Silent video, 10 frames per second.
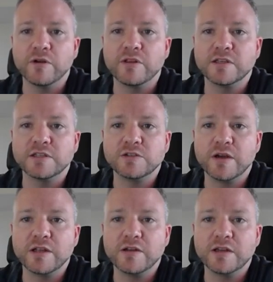This is what
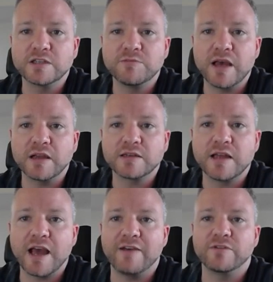you'd expect
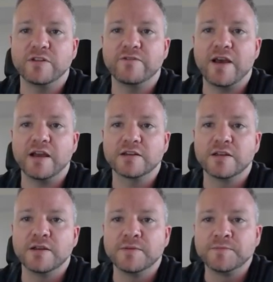after the fact,
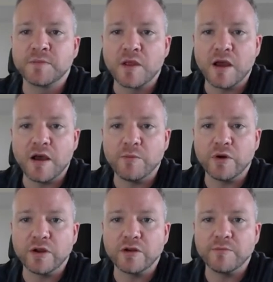where
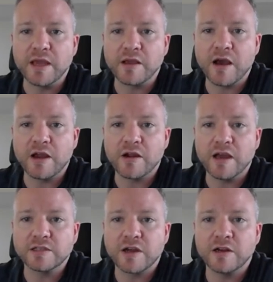you're making higher
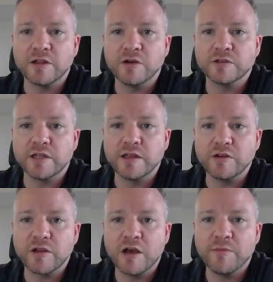highs, higher lows, and then you
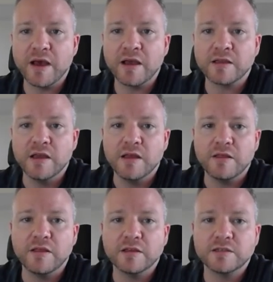come back.
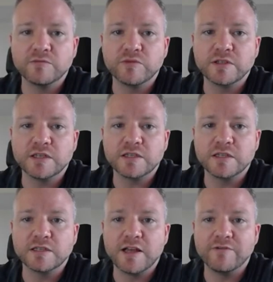This
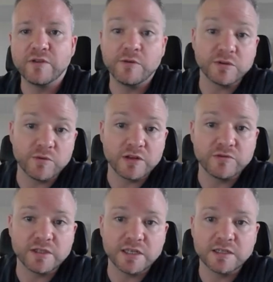resistance level that was once
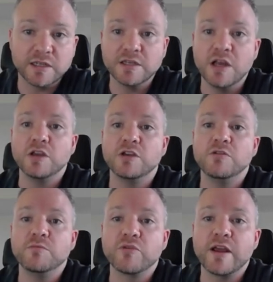resistance, you
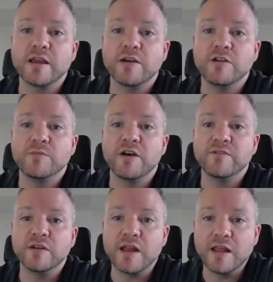break out above
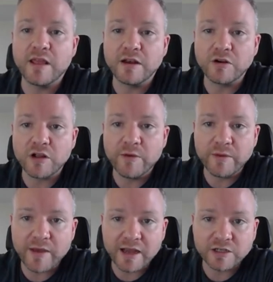it, and then you're coming
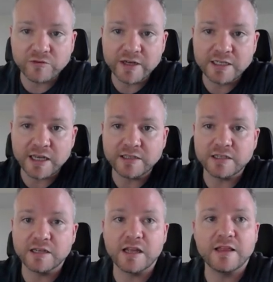back to retest
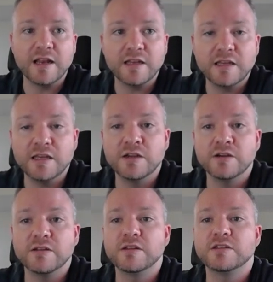it. And then
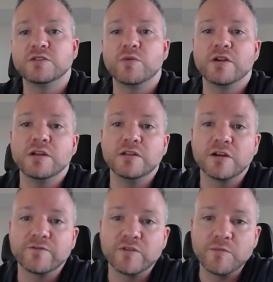here, this is where you'll
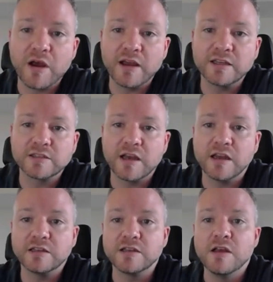look for buying
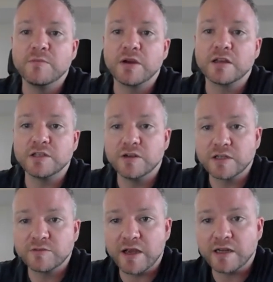signs because you're
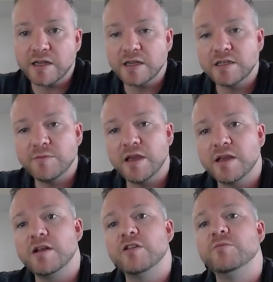expecting it to make
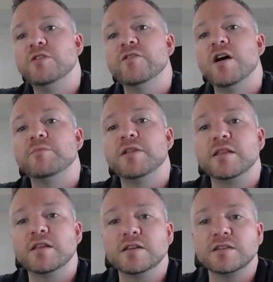another move up like
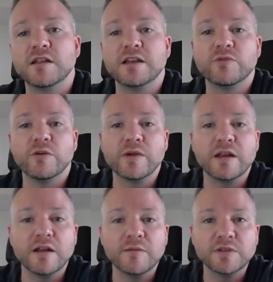this. And that's what we
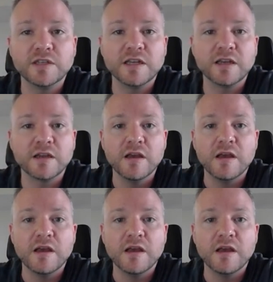ended up seeing.